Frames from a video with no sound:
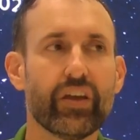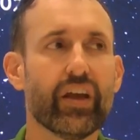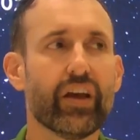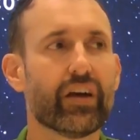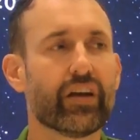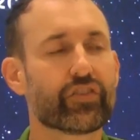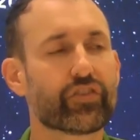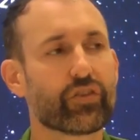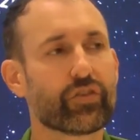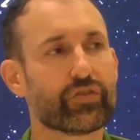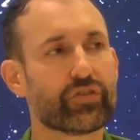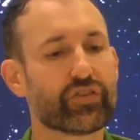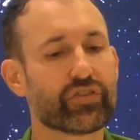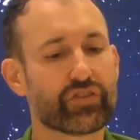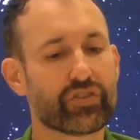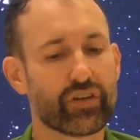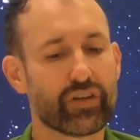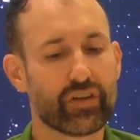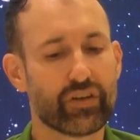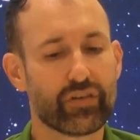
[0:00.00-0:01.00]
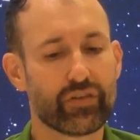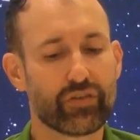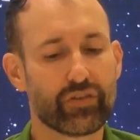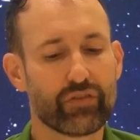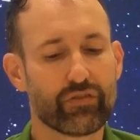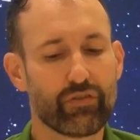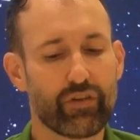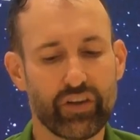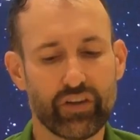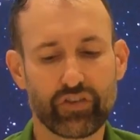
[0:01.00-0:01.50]
Yeah, so just
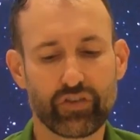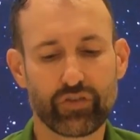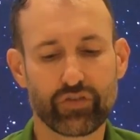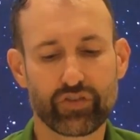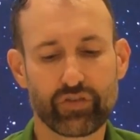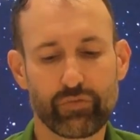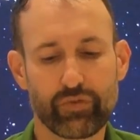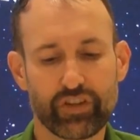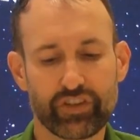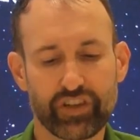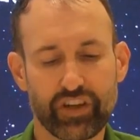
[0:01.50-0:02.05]
right. So some of the